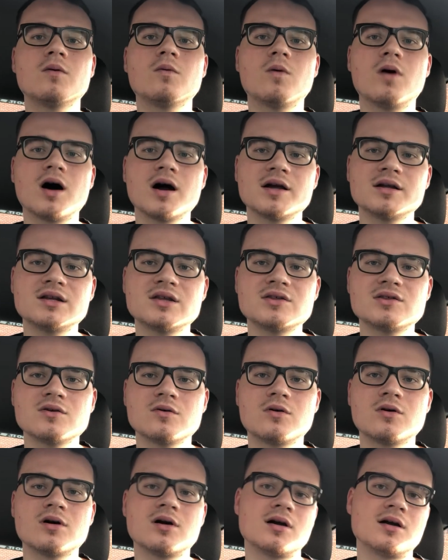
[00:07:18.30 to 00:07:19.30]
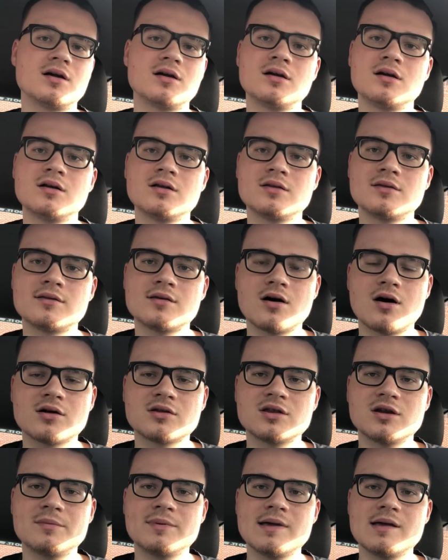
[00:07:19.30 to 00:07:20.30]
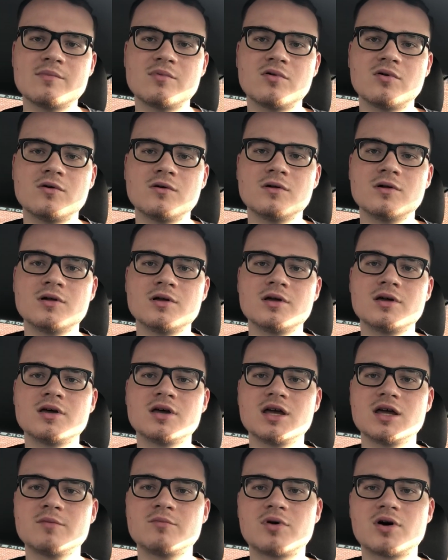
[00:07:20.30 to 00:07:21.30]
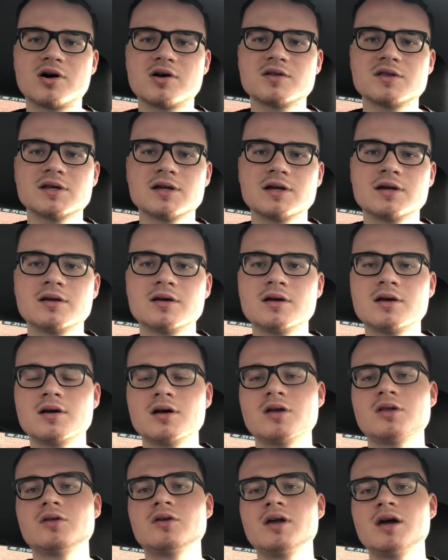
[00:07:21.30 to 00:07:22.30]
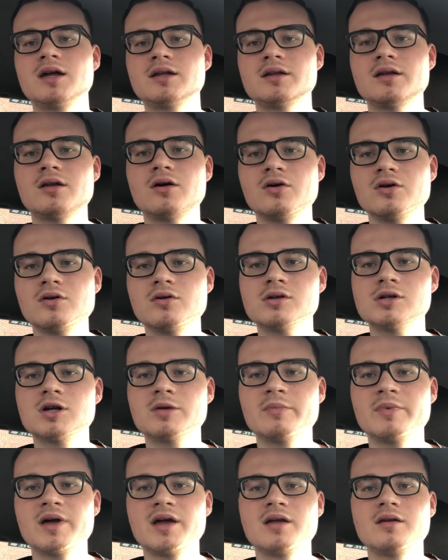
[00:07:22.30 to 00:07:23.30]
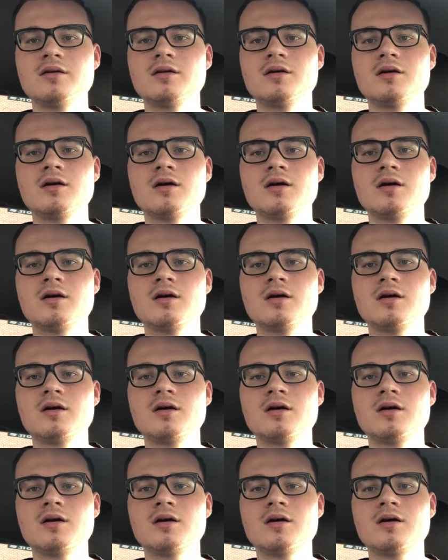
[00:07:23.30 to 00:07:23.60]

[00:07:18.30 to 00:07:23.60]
walk in the store, talk to the people in person so they get to know you a little bit.